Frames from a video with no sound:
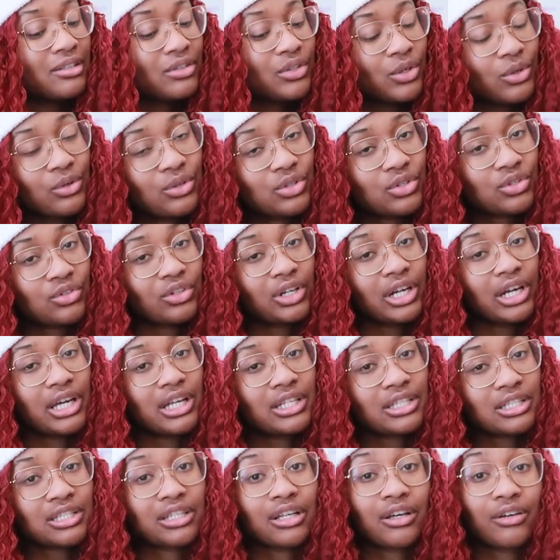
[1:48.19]
two
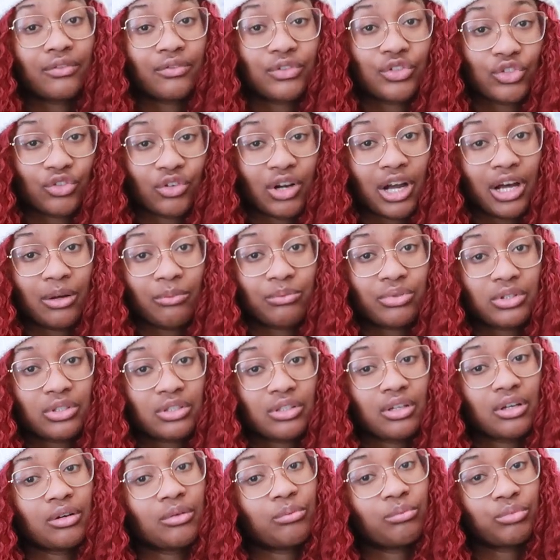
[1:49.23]
strands of
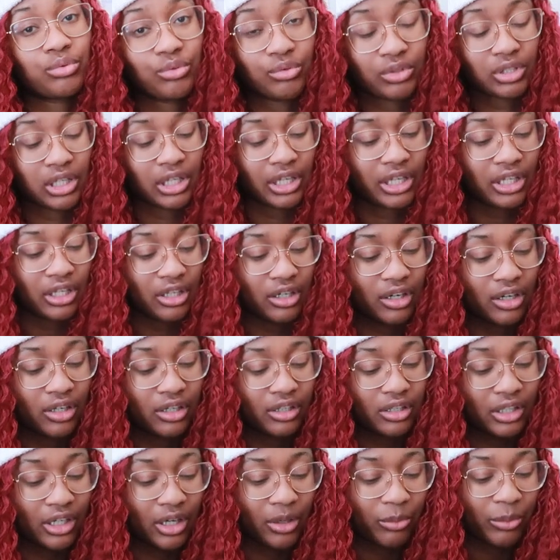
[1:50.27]
drops boucle
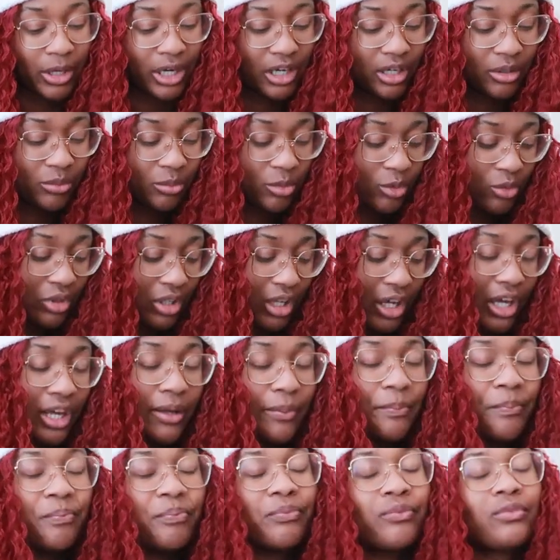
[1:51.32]
yarn, alpaca
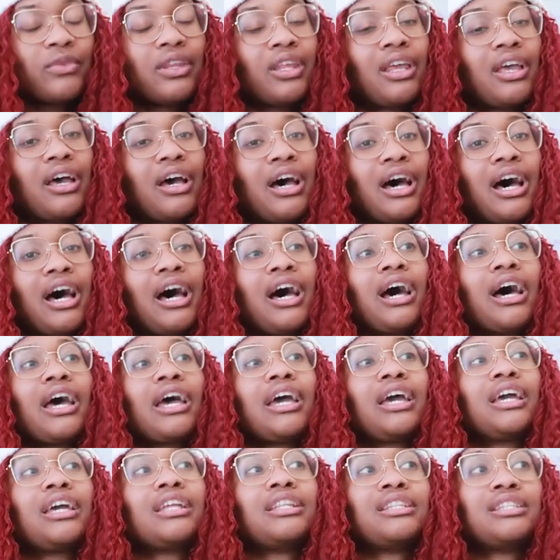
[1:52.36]
boucle.
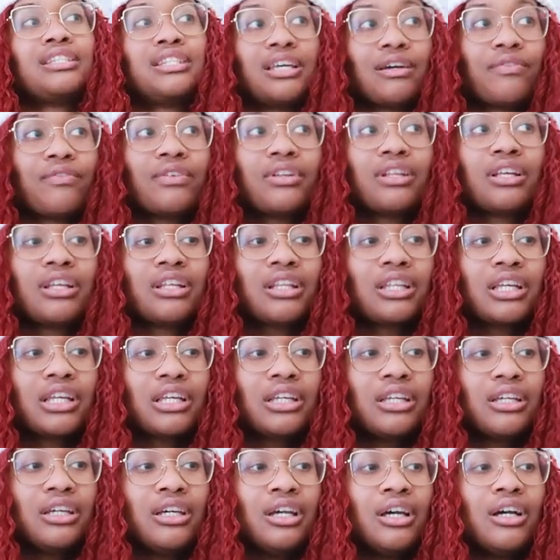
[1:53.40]
I
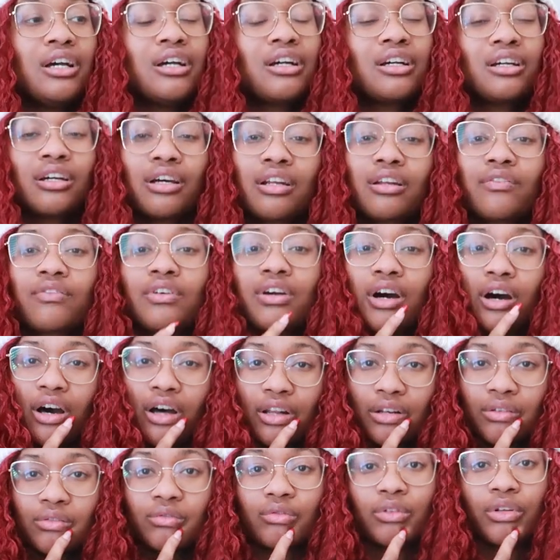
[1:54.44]
definitely could have
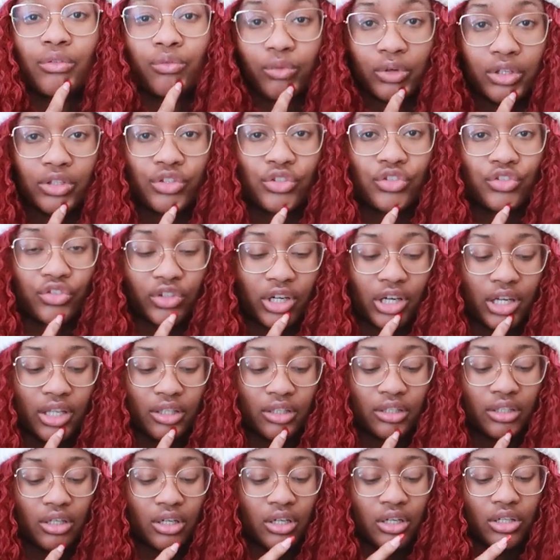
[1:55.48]
gone with one strand.
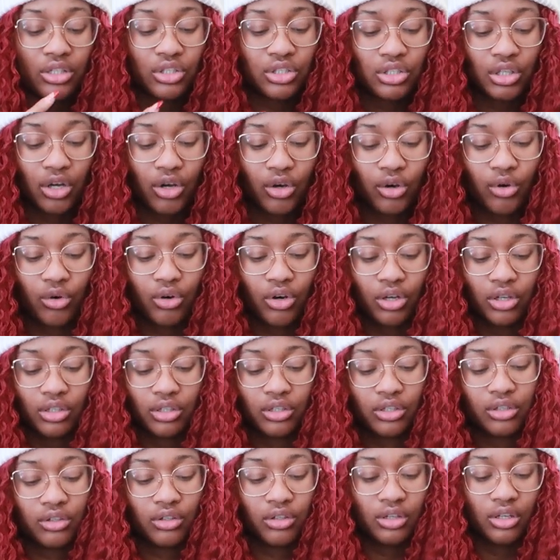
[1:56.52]
So
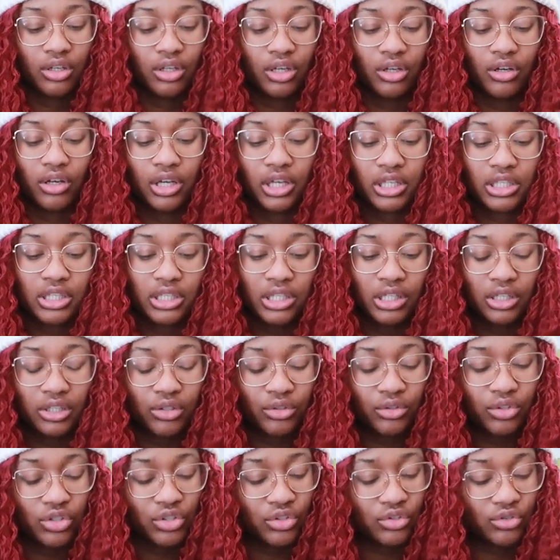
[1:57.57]
a
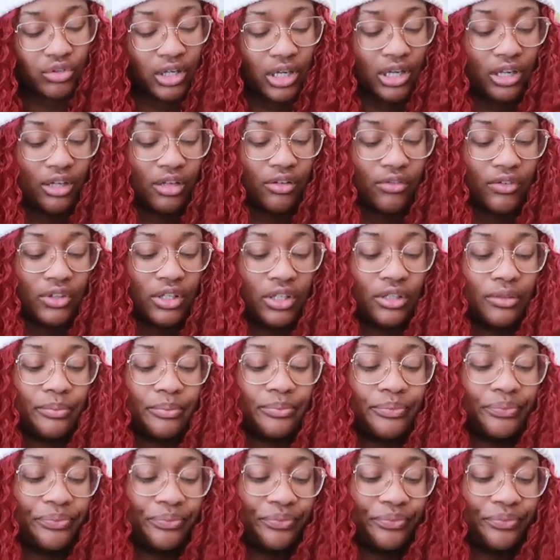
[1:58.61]
single strand of it